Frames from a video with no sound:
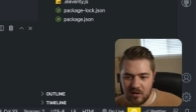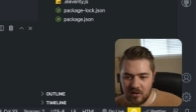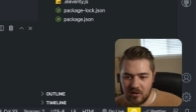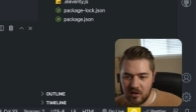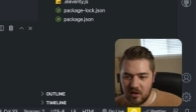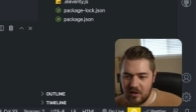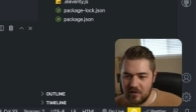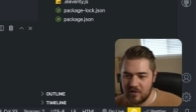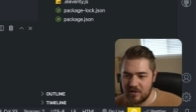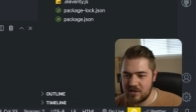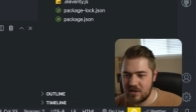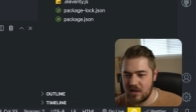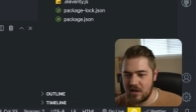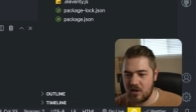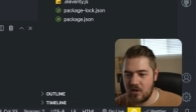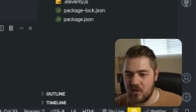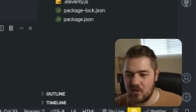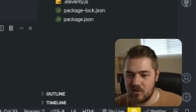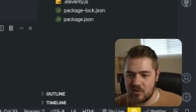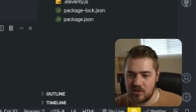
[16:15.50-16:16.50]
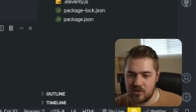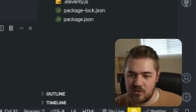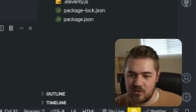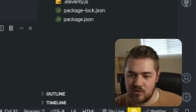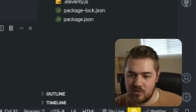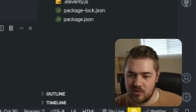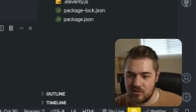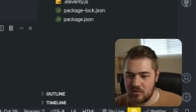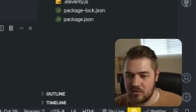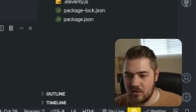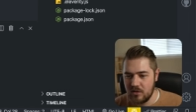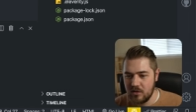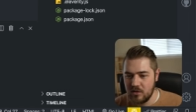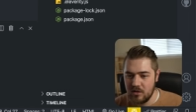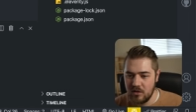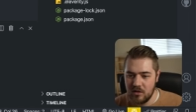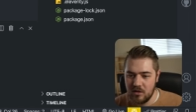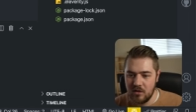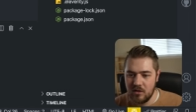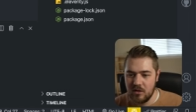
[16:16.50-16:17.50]
You could even say go to
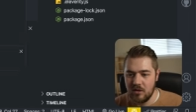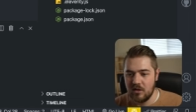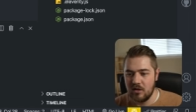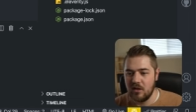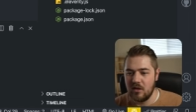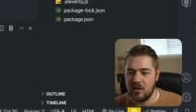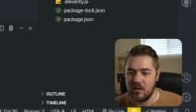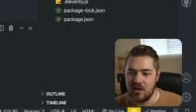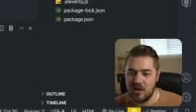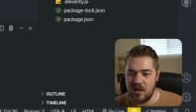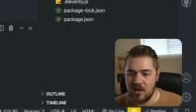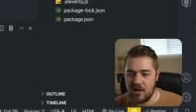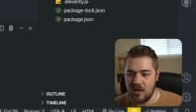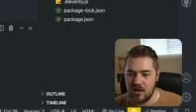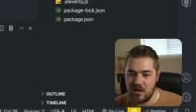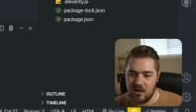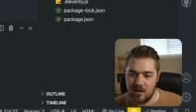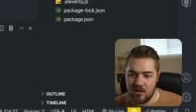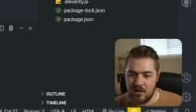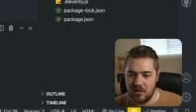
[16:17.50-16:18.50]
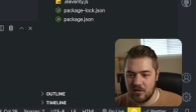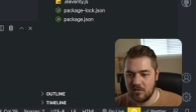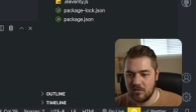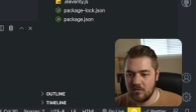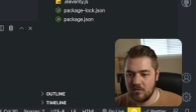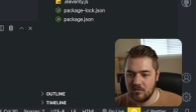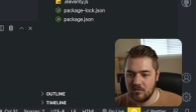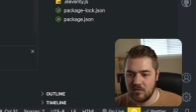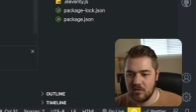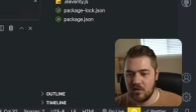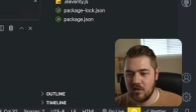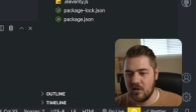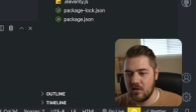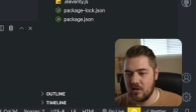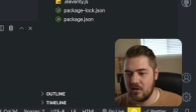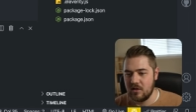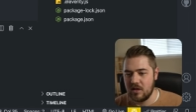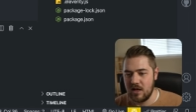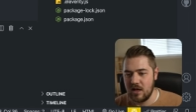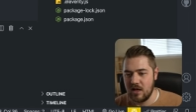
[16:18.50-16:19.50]
the
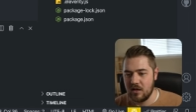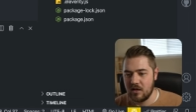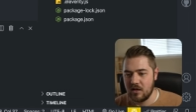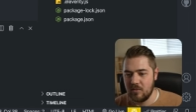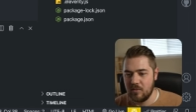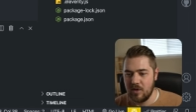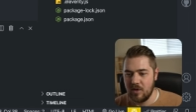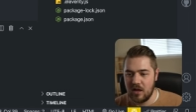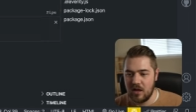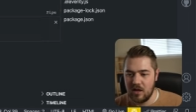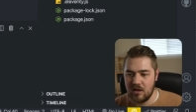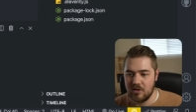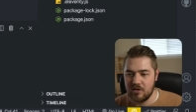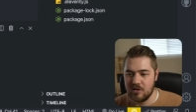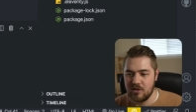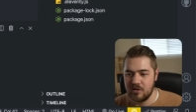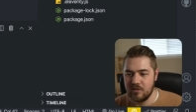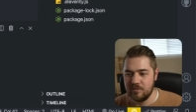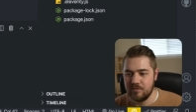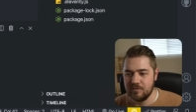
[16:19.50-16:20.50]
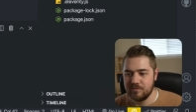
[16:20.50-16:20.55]
contact page